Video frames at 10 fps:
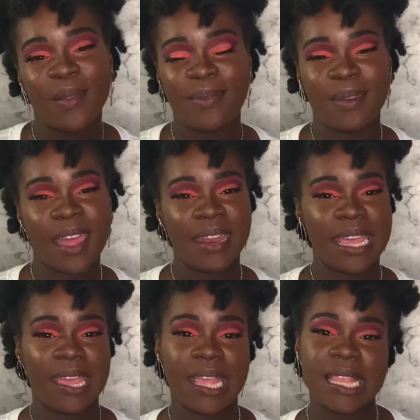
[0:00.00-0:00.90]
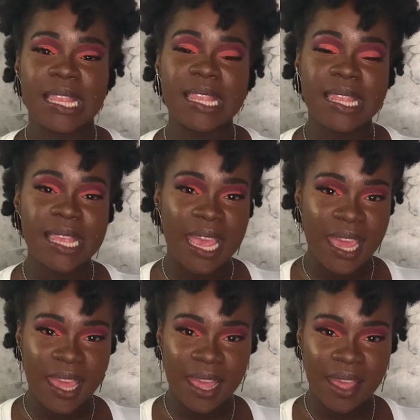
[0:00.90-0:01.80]
So that is
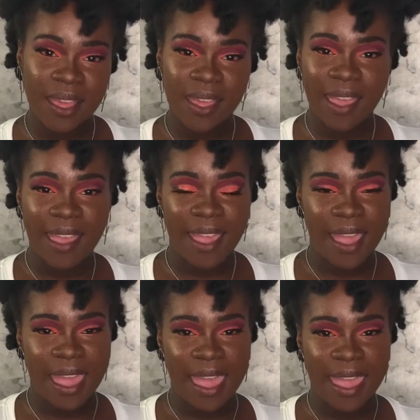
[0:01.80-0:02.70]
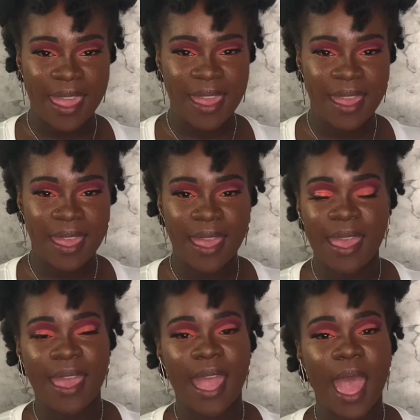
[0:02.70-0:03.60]
C A
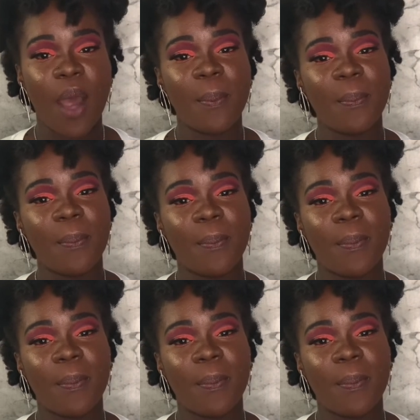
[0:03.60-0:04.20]
M